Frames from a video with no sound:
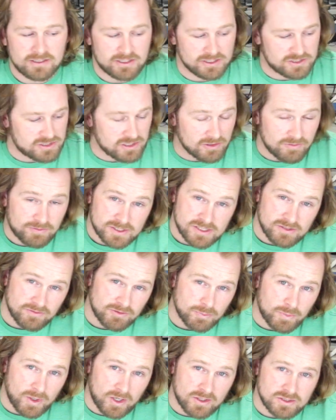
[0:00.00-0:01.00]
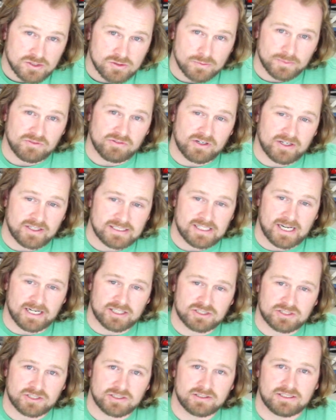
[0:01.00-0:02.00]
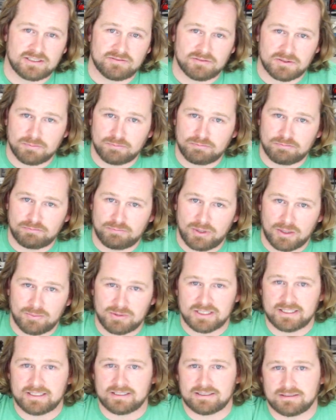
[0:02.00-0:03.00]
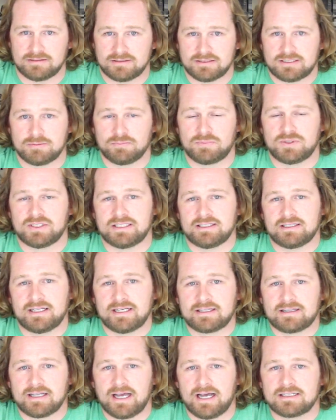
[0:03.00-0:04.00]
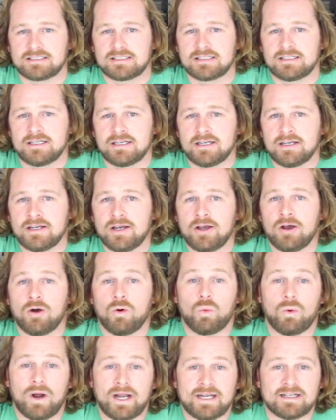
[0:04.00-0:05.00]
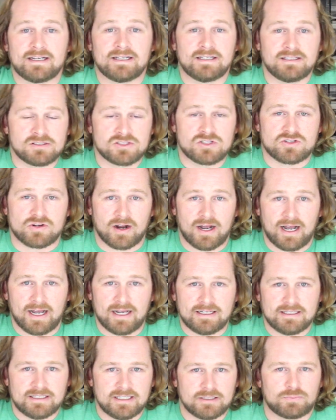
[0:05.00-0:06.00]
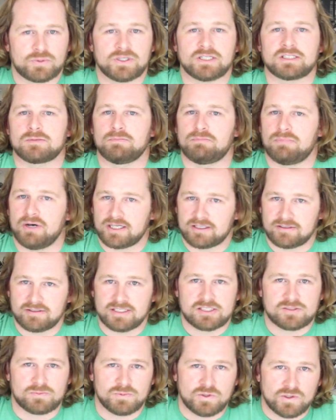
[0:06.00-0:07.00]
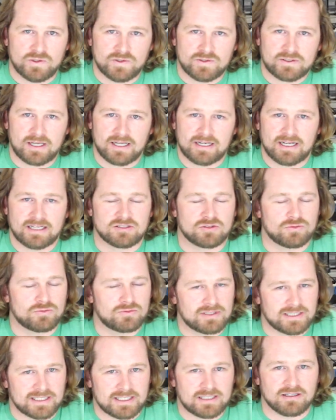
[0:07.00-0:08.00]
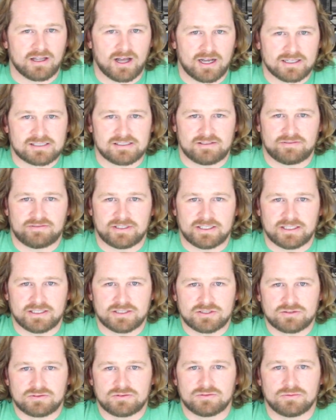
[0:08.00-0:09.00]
The surface of your parts will be very textured, even bubbly and dimply like that. When it is dry, it prints buttery smooth and has a really glossy finish.